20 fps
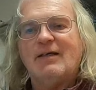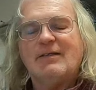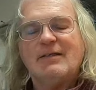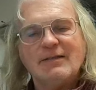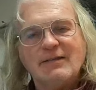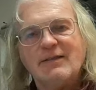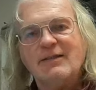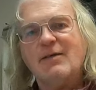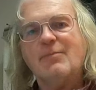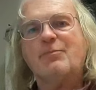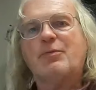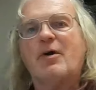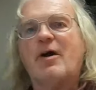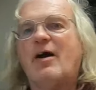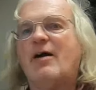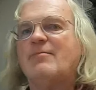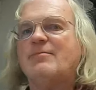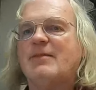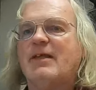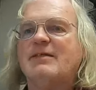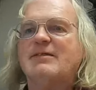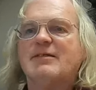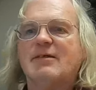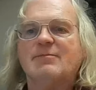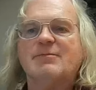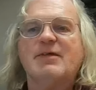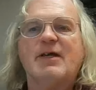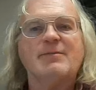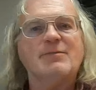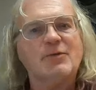This is a problem that
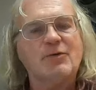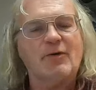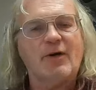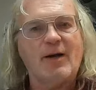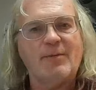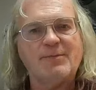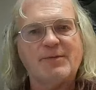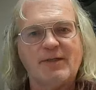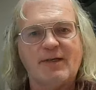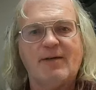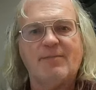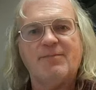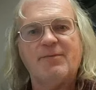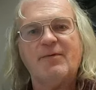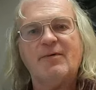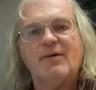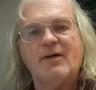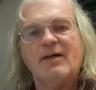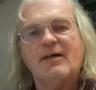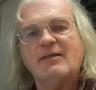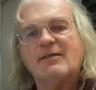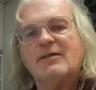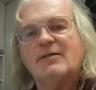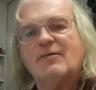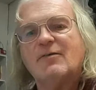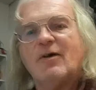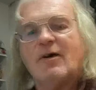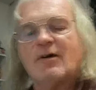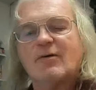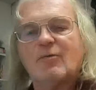sometimes crops up when
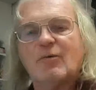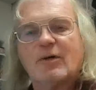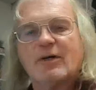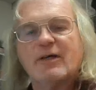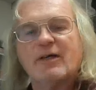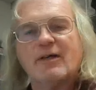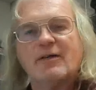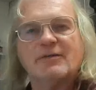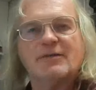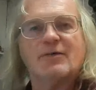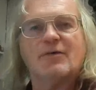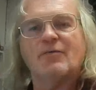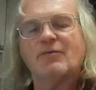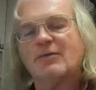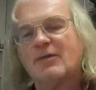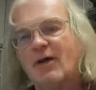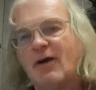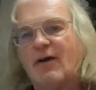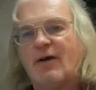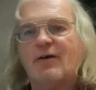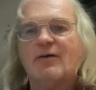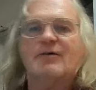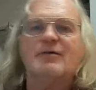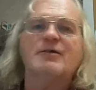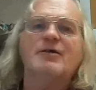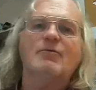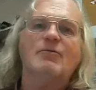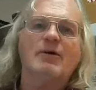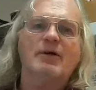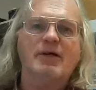you are working on your own car, or
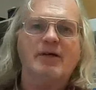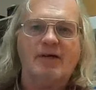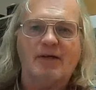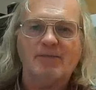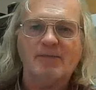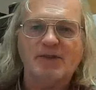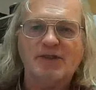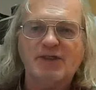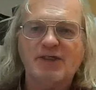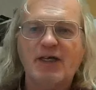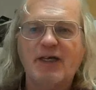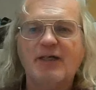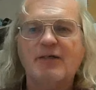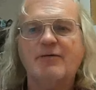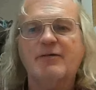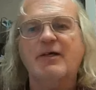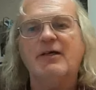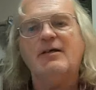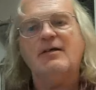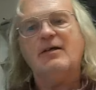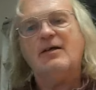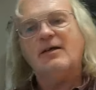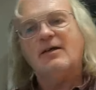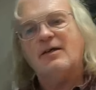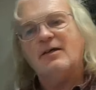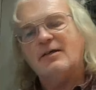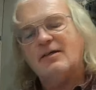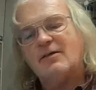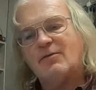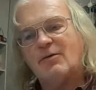you're working on machinery,
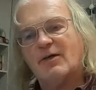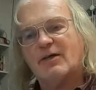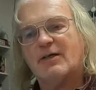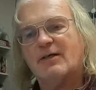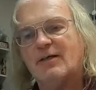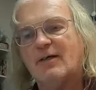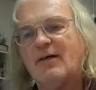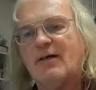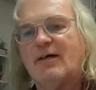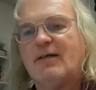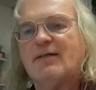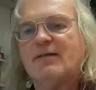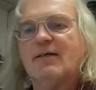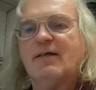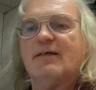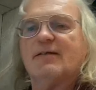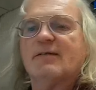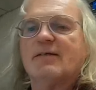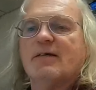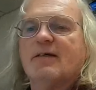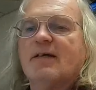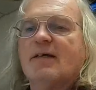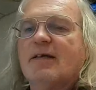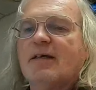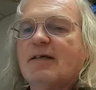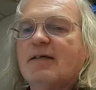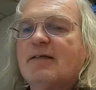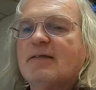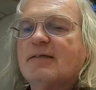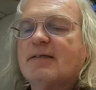you're working on this.
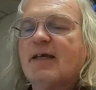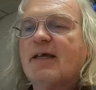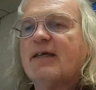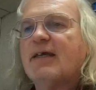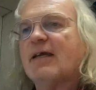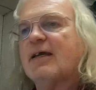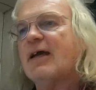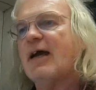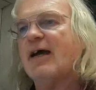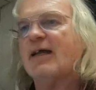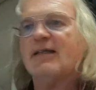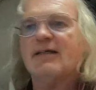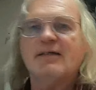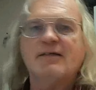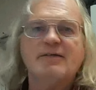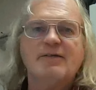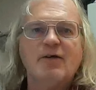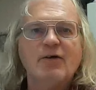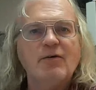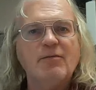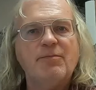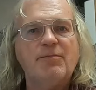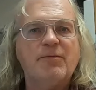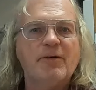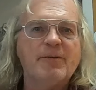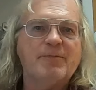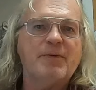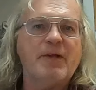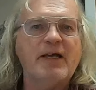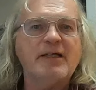You say you got a new
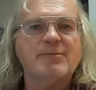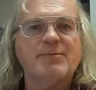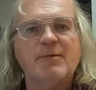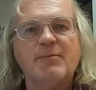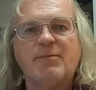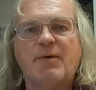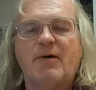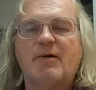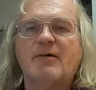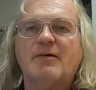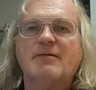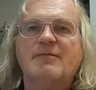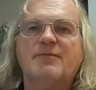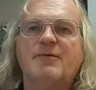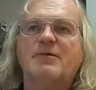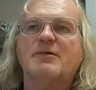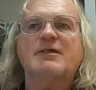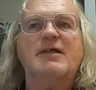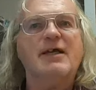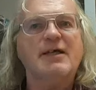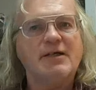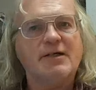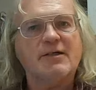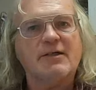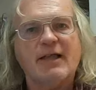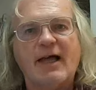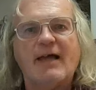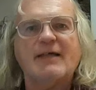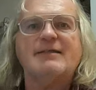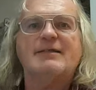replacement part for, say, your
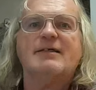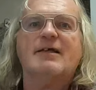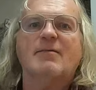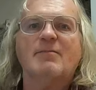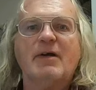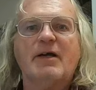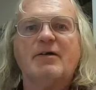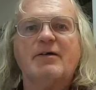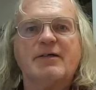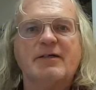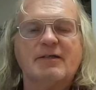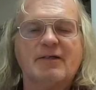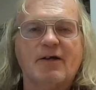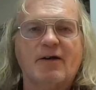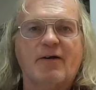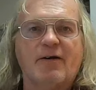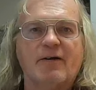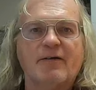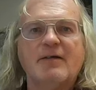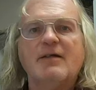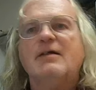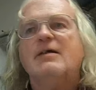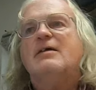classic American car.